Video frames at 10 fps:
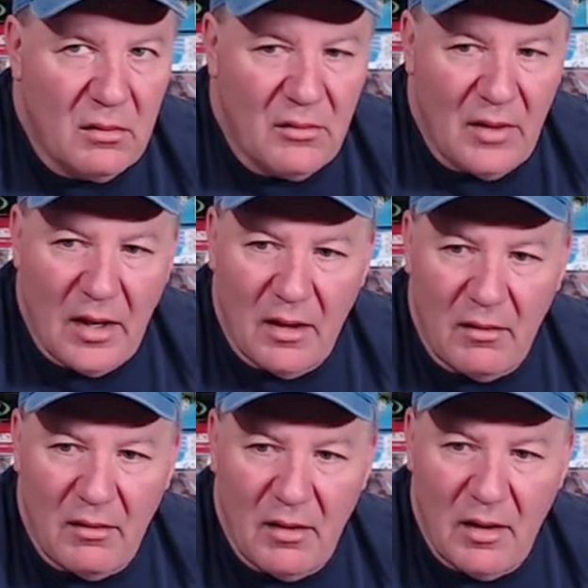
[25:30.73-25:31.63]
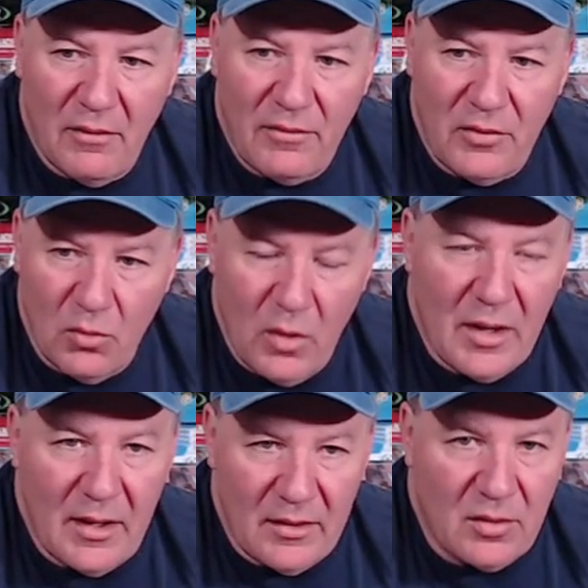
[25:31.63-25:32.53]
than if you went
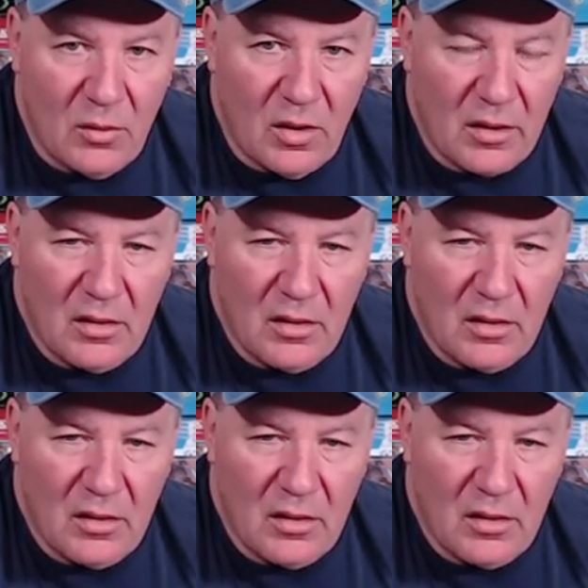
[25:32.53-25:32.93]
into work.